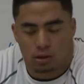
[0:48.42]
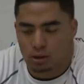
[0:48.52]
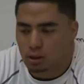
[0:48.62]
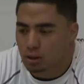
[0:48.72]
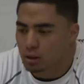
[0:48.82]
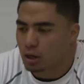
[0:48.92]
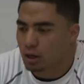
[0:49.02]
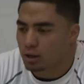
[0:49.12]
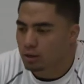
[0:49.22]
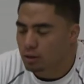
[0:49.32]

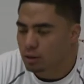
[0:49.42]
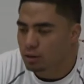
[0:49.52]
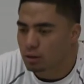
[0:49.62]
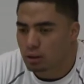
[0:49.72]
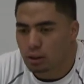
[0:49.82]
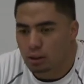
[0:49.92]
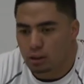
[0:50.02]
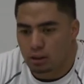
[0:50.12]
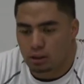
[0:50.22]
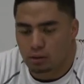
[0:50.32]
I heard,
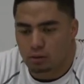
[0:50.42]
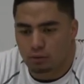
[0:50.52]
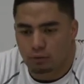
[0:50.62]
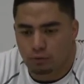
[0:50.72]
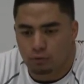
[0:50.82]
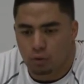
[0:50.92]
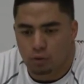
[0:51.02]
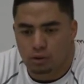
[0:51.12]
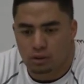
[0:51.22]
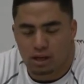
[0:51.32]
you know,
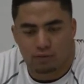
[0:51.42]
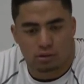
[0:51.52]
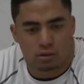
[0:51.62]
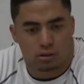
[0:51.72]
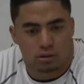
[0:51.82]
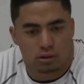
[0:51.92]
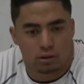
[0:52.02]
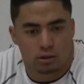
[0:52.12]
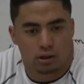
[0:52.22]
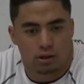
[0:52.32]
4.7s,
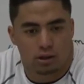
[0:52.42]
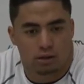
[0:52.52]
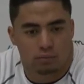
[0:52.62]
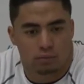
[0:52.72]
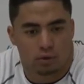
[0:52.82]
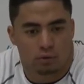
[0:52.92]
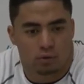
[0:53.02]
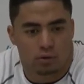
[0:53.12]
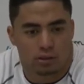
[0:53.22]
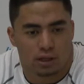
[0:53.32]
low
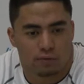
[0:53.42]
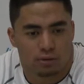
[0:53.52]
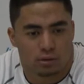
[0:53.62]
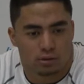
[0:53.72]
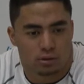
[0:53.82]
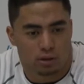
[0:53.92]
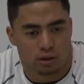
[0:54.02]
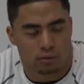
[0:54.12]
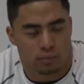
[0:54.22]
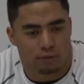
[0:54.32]
4.7s. I
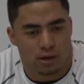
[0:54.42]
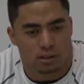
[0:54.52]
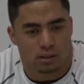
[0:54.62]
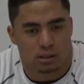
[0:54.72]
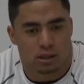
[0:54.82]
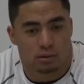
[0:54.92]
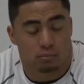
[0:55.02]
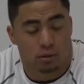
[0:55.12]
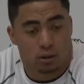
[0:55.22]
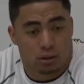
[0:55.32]
heard my fastest
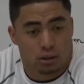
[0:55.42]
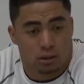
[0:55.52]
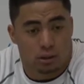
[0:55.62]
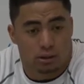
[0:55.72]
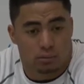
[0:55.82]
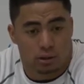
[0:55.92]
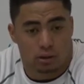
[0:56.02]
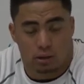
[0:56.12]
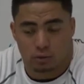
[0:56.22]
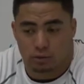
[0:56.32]
time at somebody
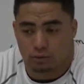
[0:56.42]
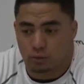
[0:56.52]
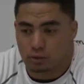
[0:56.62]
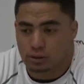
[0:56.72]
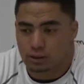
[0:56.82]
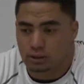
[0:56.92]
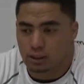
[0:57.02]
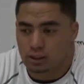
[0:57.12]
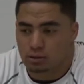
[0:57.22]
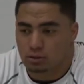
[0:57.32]
clocked was a
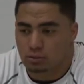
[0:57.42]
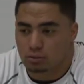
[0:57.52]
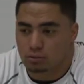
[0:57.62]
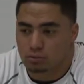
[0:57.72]
4.69, so